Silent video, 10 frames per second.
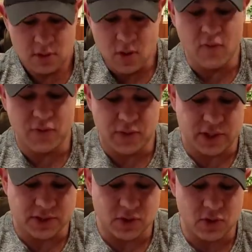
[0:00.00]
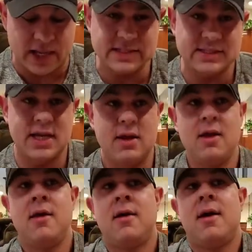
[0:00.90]
Overdoing yeah. it. So yeah. like I said,
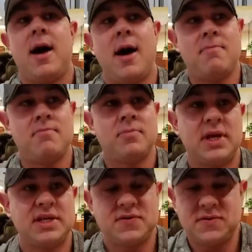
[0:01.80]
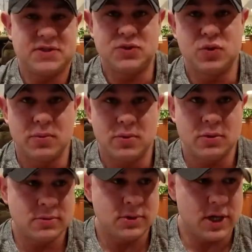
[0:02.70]
um, it's, it's
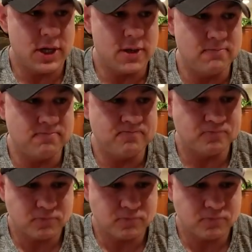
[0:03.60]
doable. Um,